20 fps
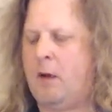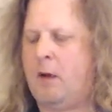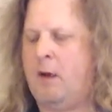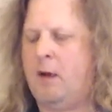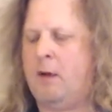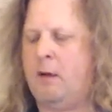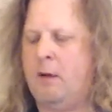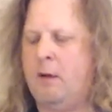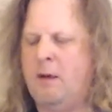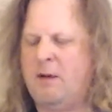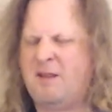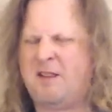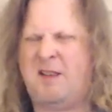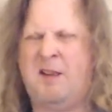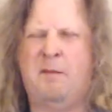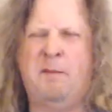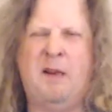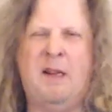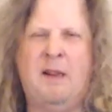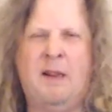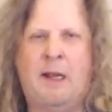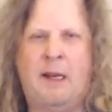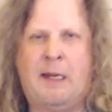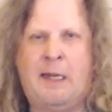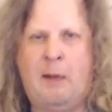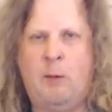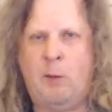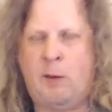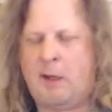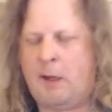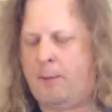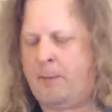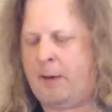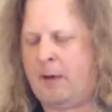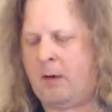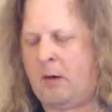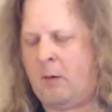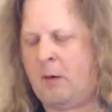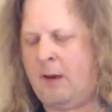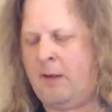it looked to me like he was up
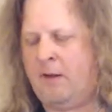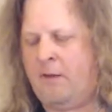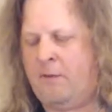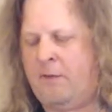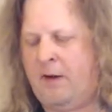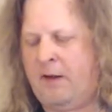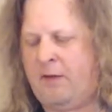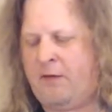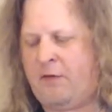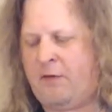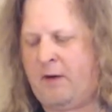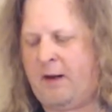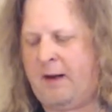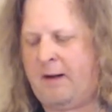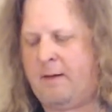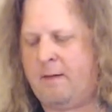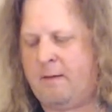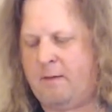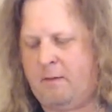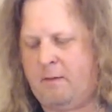here around the 5th fret.